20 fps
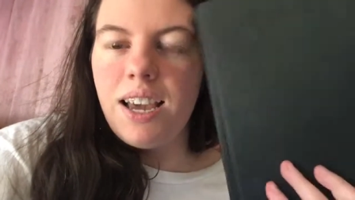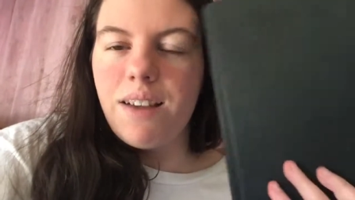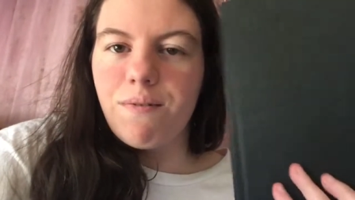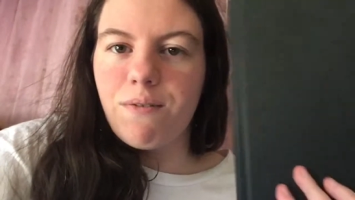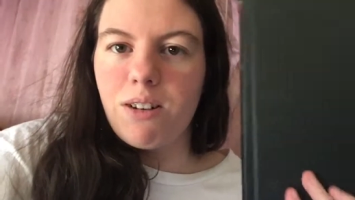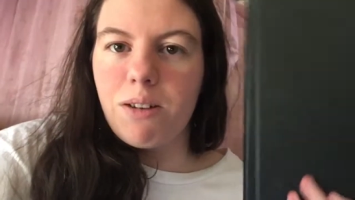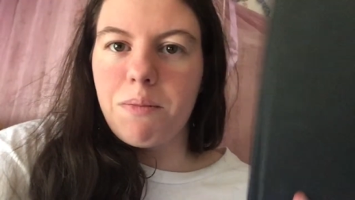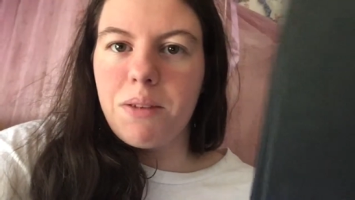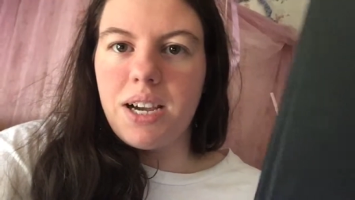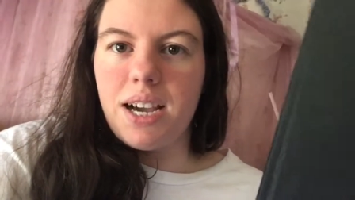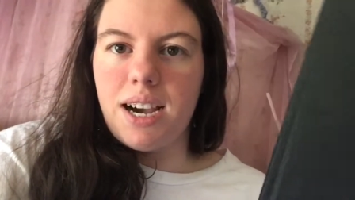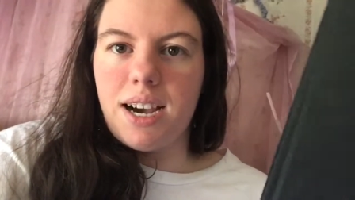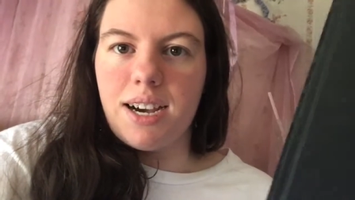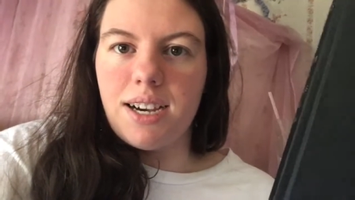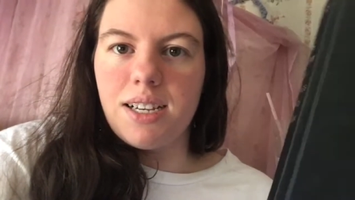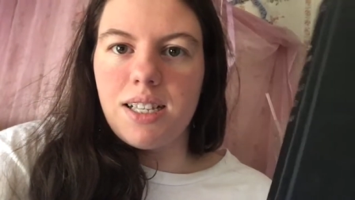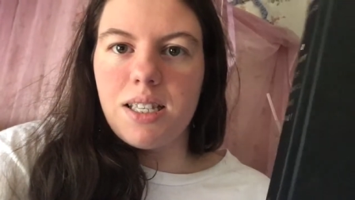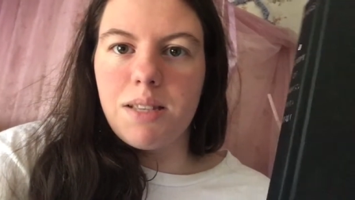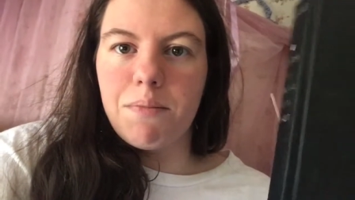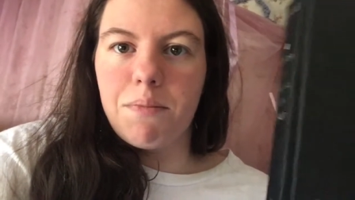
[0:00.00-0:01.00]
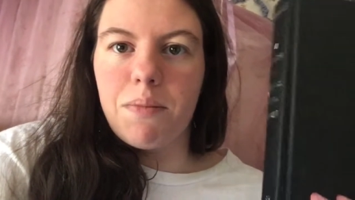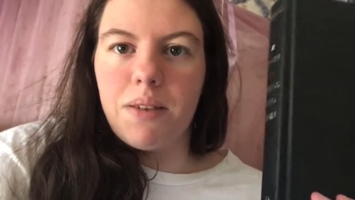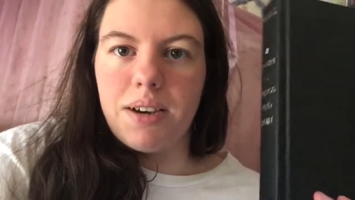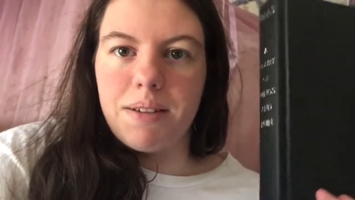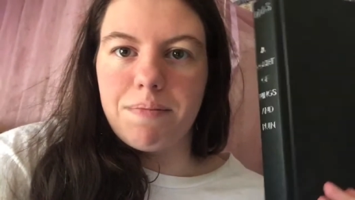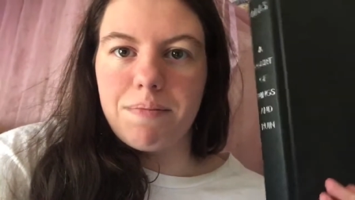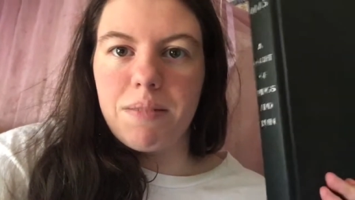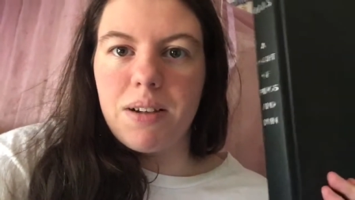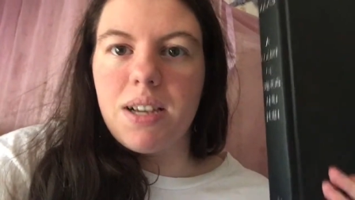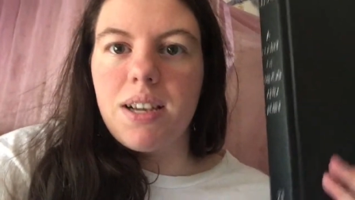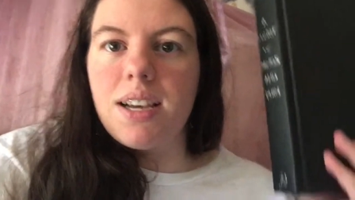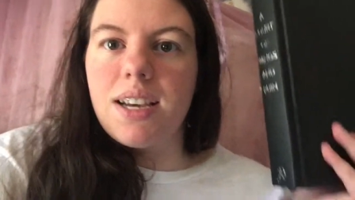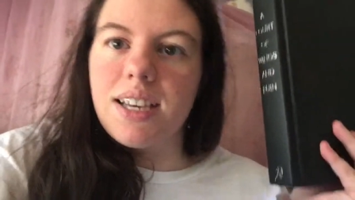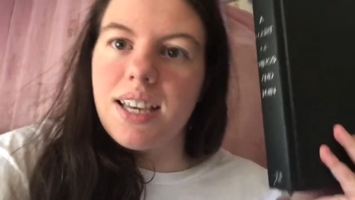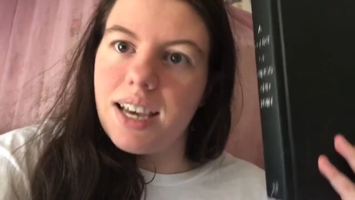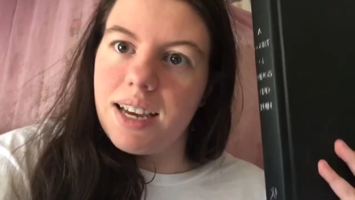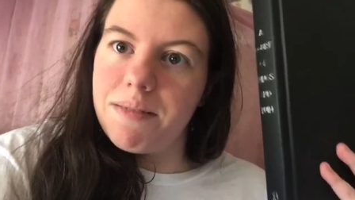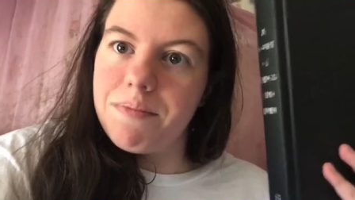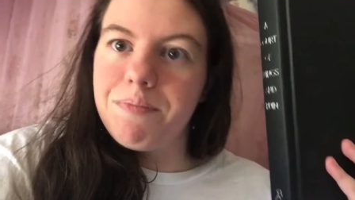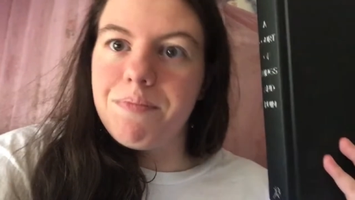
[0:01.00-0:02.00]
in front of my eyes, but
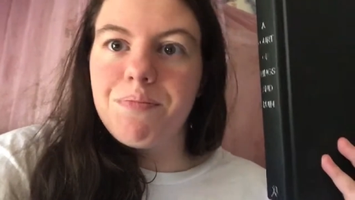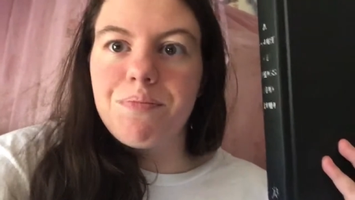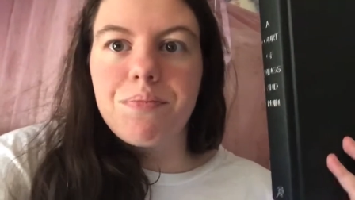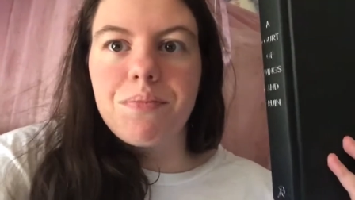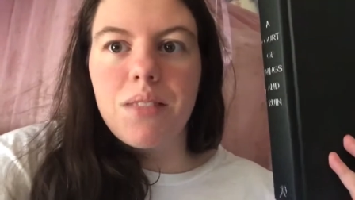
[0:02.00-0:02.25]
again,